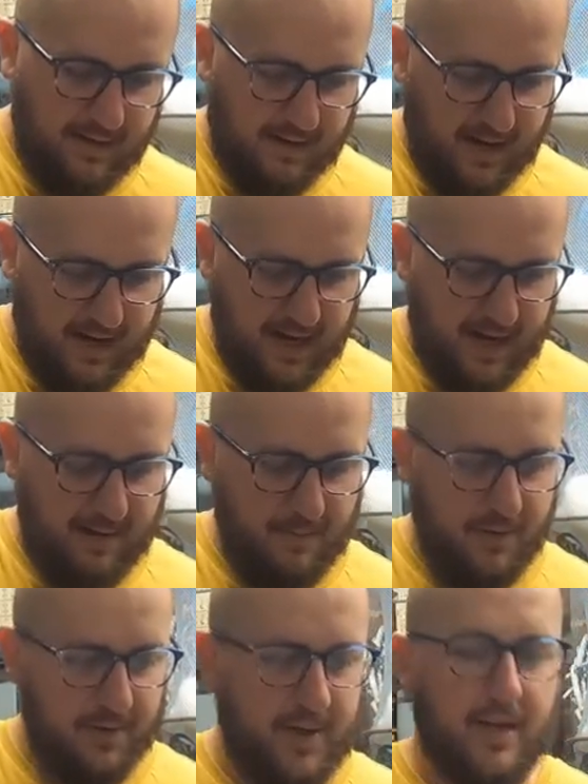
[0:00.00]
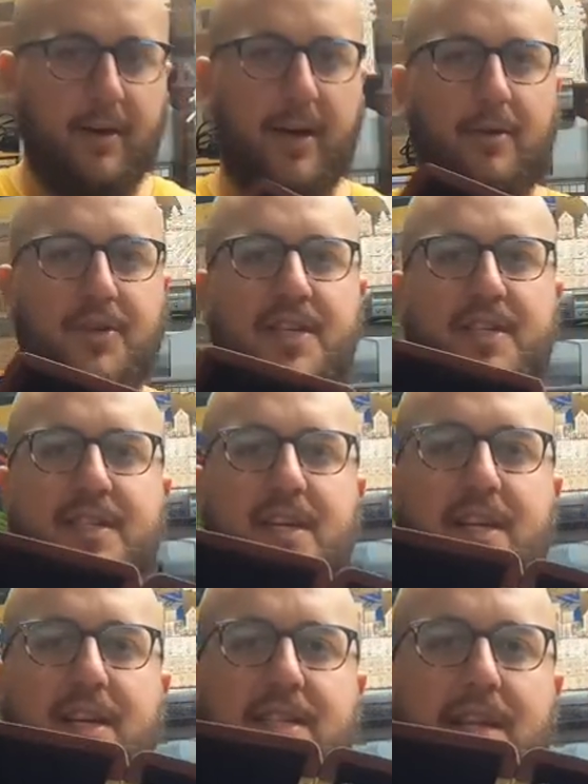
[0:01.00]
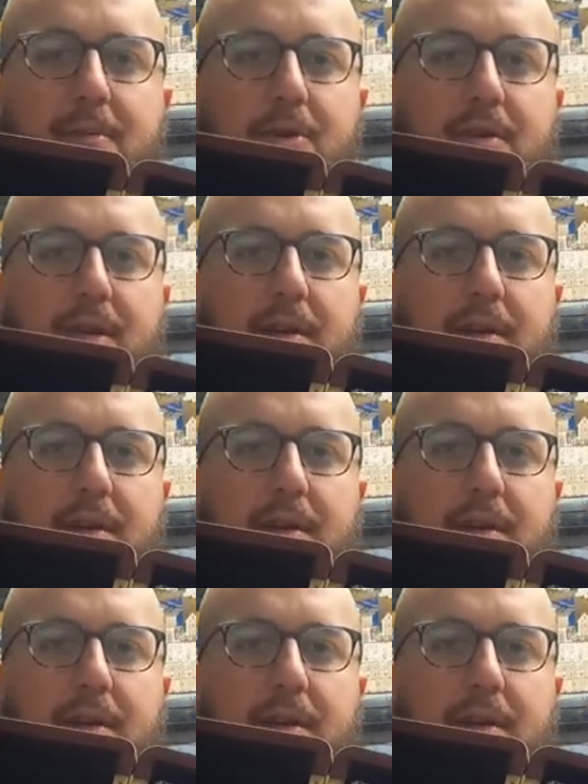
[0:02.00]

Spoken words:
I didn't know anyone did CDs anymore.